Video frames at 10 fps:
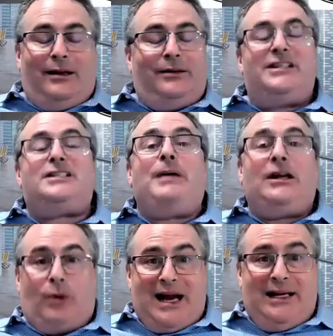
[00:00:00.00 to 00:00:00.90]
This has
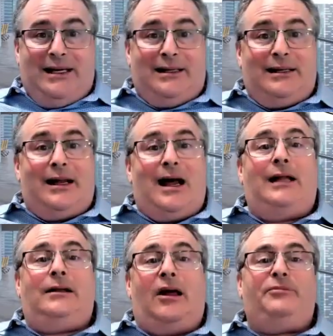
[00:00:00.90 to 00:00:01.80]
been great.
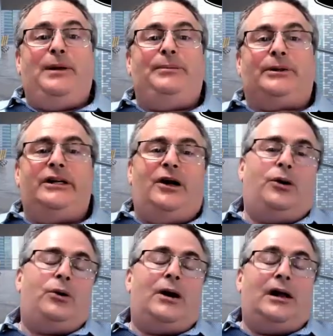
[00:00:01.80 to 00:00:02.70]
I'd love people to
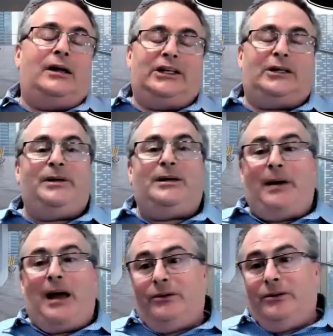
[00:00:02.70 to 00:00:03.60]
know a little bit
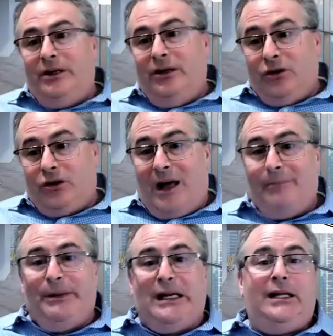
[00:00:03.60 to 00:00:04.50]
about your
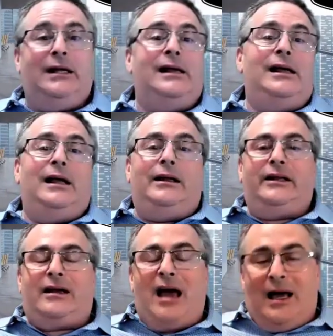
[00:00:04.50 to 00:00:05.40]
company, the
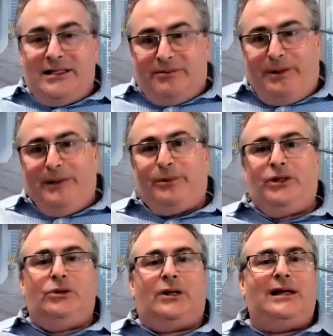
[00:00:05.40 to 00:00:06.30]
kinds of people
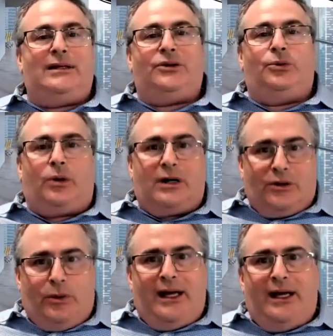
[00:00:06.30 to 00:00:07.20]
you like to work
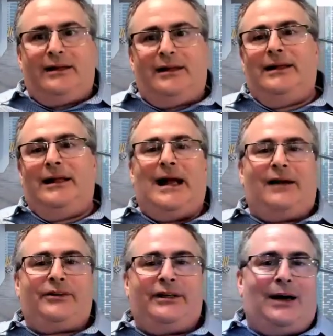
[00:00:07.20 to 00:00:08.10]
with, and then
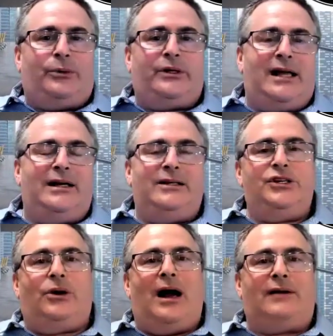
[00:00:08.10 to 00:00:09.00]
after that, we'll get into
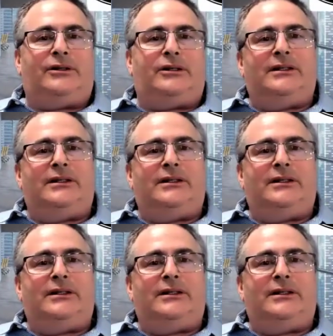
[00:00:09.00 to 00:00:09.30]
your offer.